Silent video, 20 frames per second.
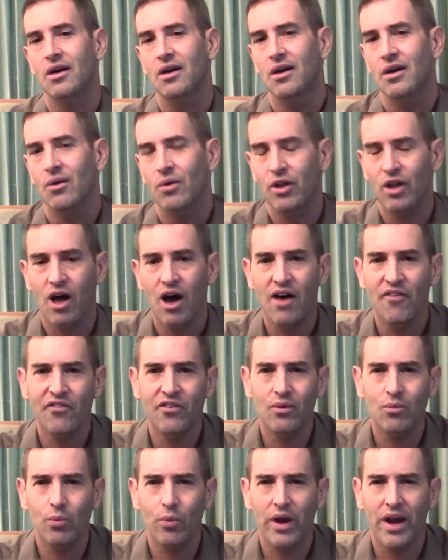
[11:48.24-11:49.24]
Well,
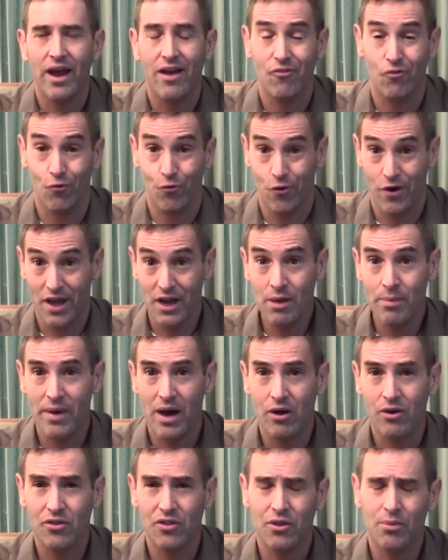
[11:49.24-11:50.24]
often when I've read
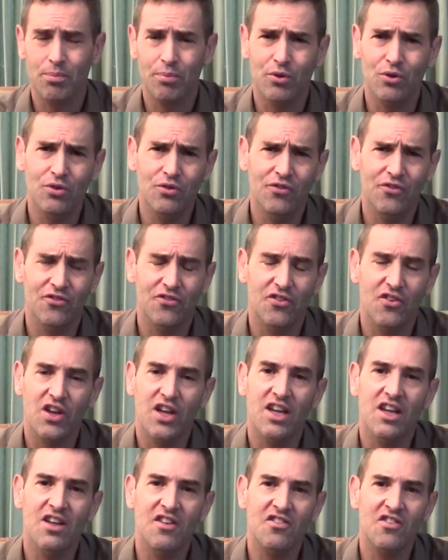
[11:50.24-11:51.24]
about it, the proof
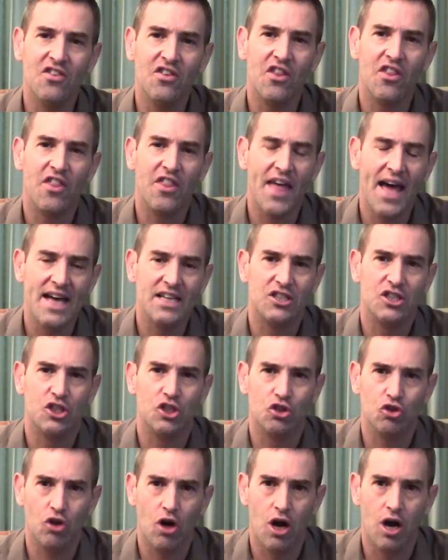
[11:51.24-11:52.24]
isn't that
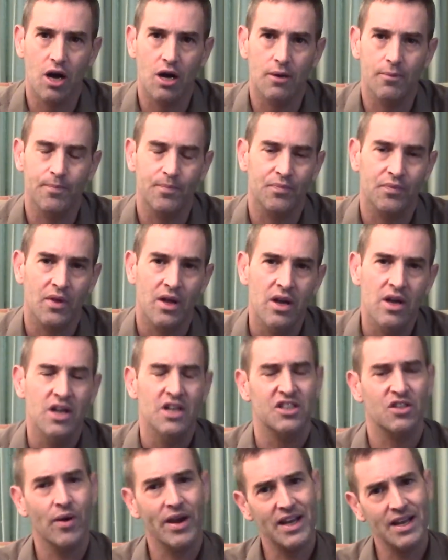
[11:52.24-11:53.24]
strong.
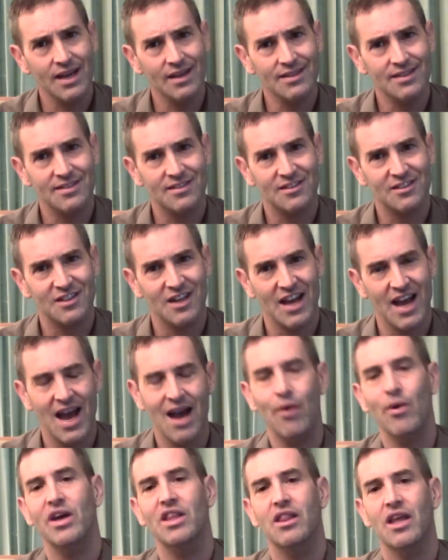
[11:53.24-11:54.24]
So I guess
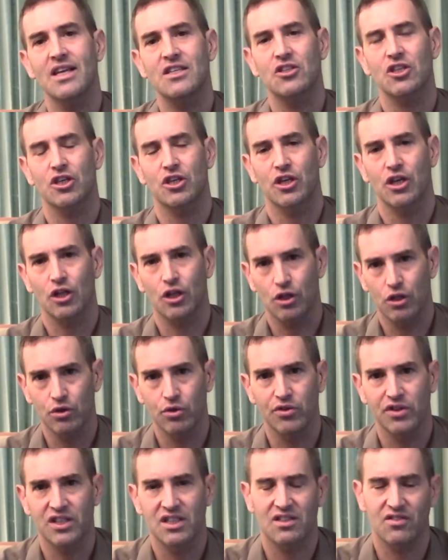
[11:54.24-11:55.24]
how I'd like to
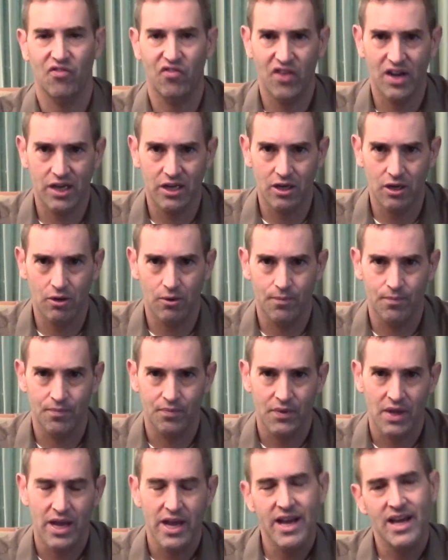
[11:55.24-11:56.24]
conclude this video
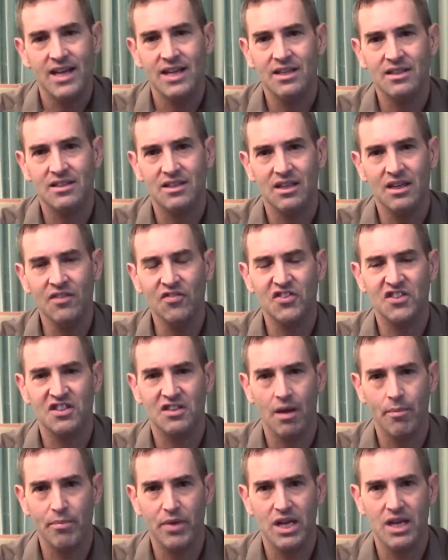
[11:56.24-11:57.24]
is if
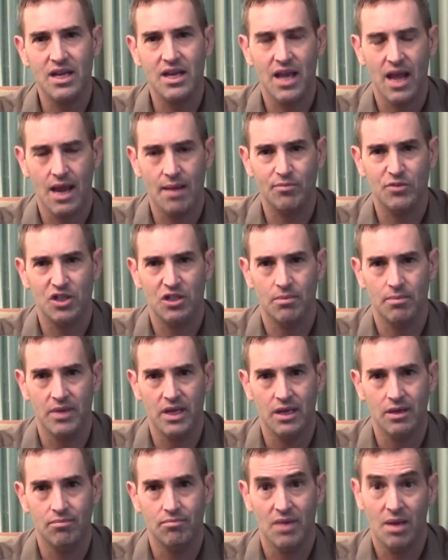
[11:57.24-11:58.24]
somebody came to
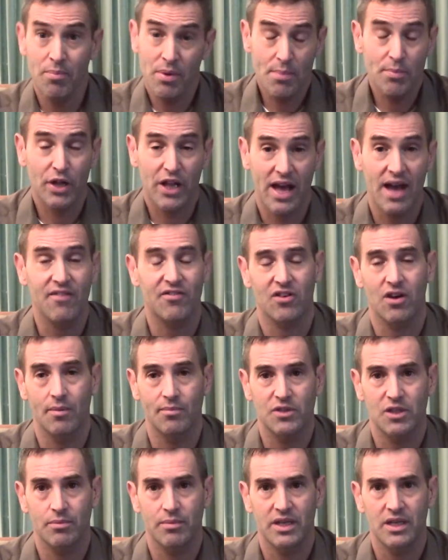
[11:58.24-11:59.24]
me, and people have come
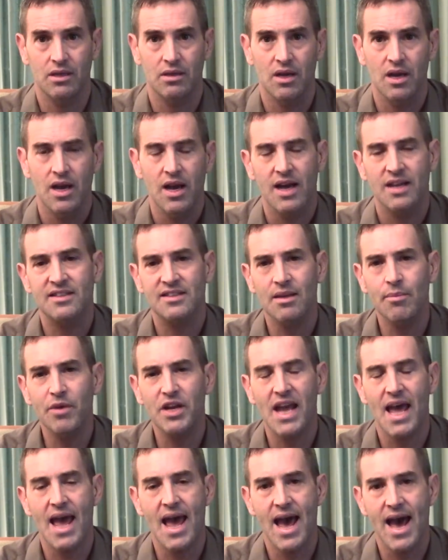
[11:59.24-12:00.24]
to me, and
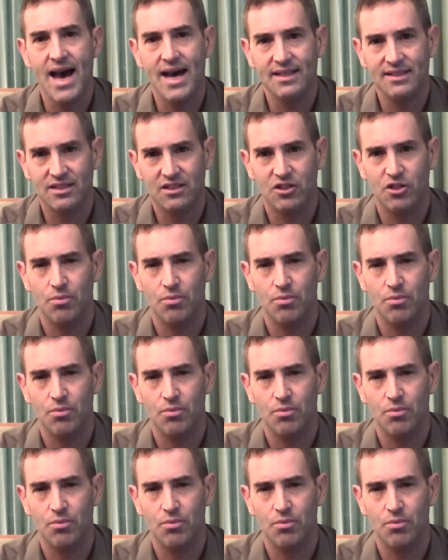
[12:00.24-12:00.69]
someone asked